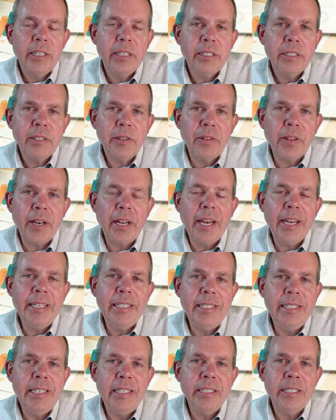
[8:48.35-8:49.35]
so that
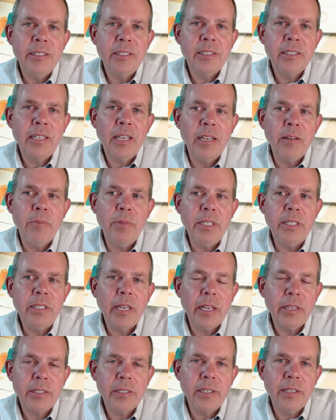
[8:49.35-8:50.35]
ideas can be
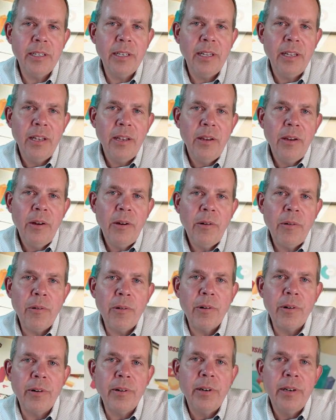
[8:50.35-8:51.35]
tested
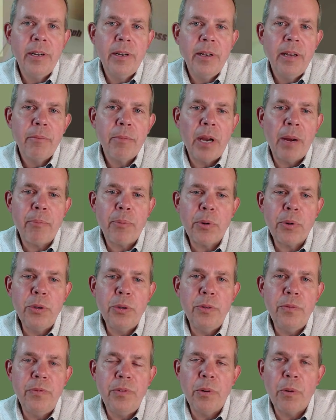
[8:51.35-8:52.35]
or
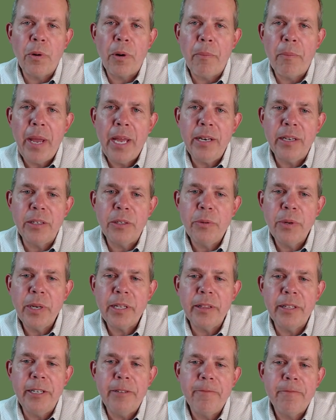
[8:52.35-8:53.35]
approved or abandoned
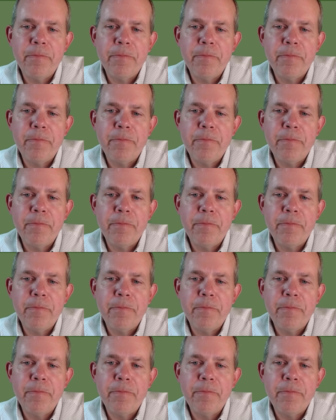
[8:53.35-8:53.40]
quickly.